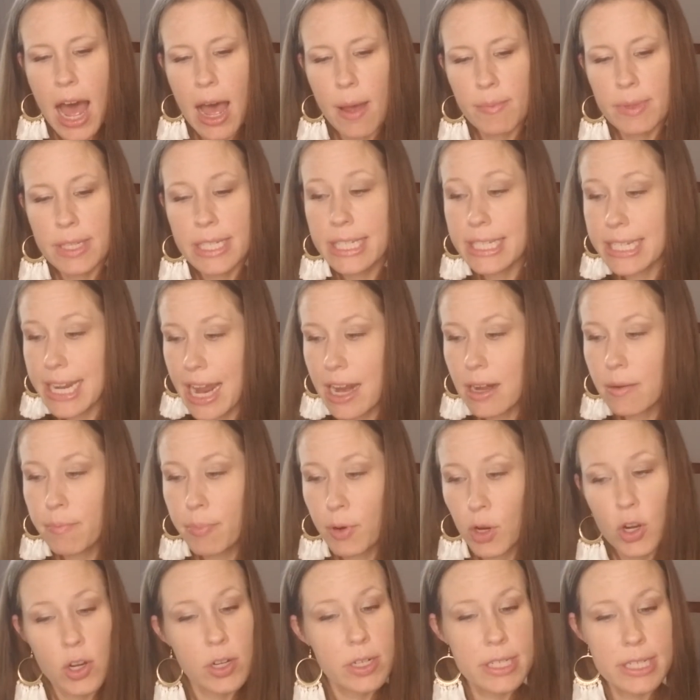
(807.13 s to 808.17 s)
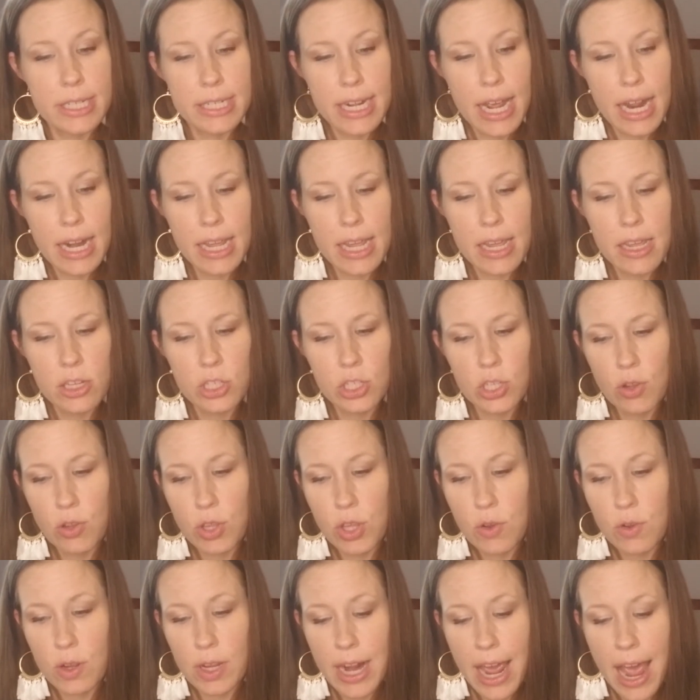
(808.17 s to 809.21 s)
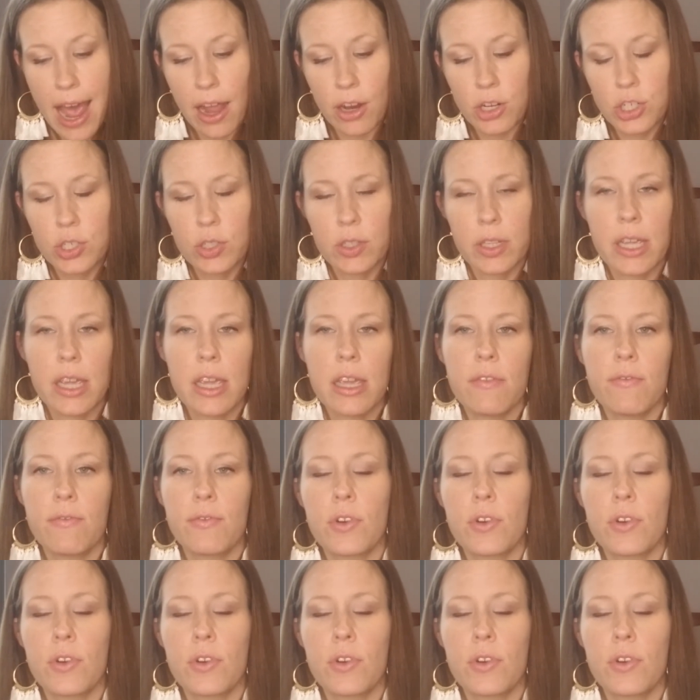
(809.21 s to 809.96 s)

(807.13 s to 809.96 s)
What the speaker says: State bird study, so you could actually,